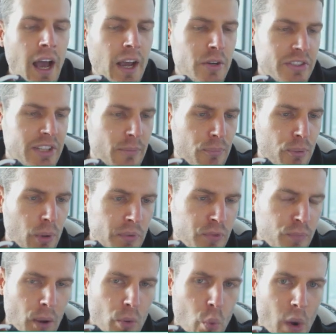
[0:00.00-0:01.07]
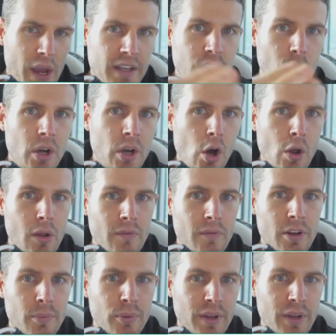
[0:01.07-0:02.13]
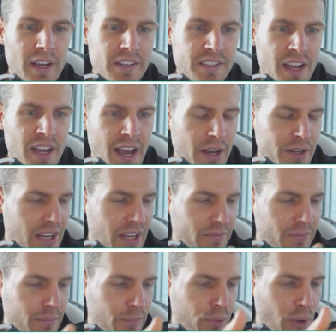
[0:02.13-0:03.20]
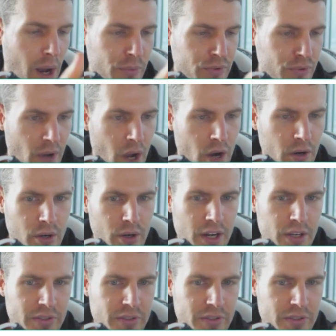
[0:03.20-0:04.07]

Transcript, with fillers: I used to have problems with my weight going all over the place. I used to have problems with hunger.